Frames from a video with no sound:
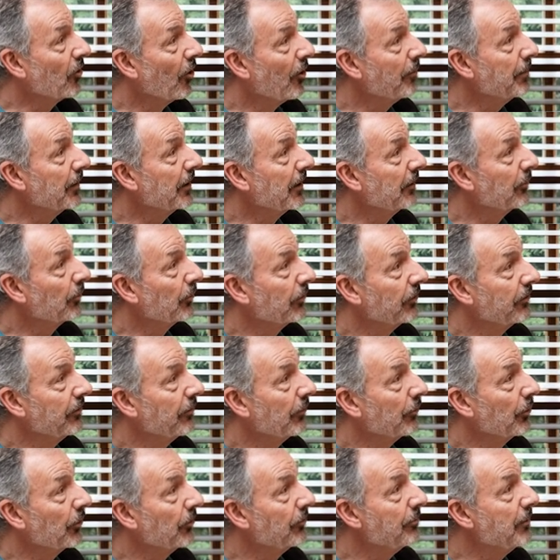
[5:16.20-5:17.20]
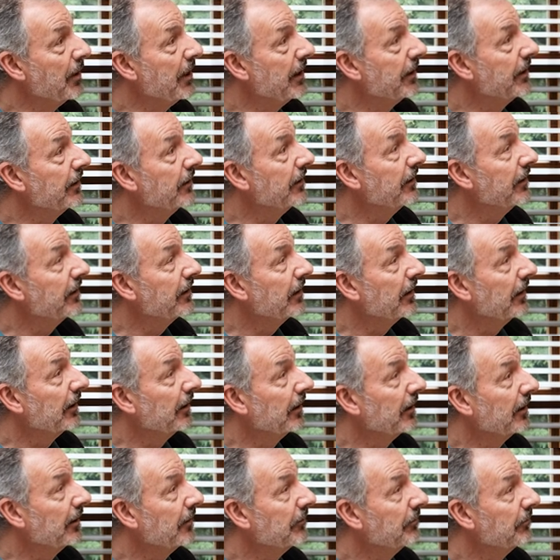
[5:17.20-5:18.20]
copy was made in,
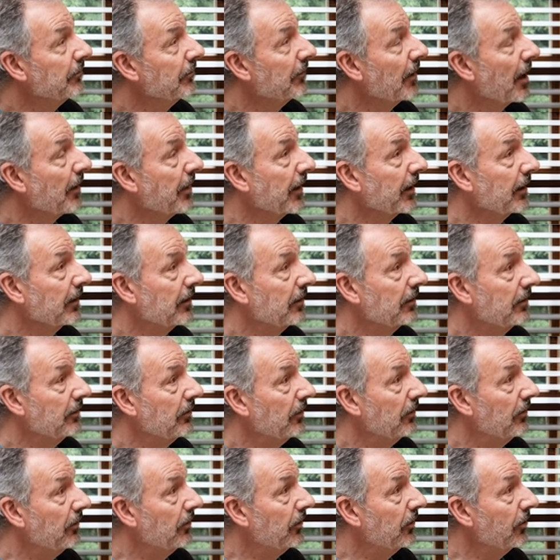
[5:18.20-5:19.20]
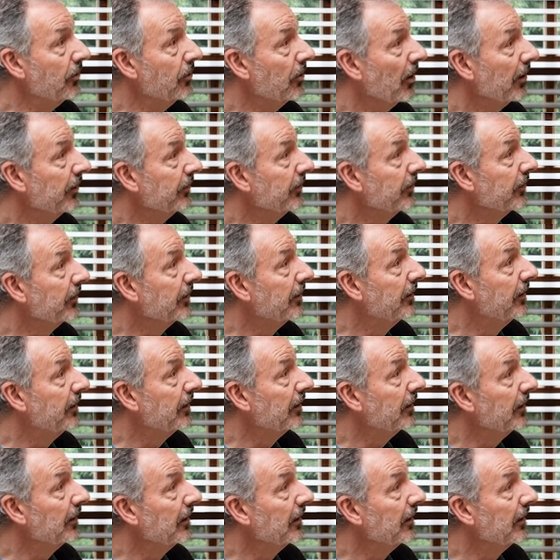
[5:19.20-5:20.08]
I think, 200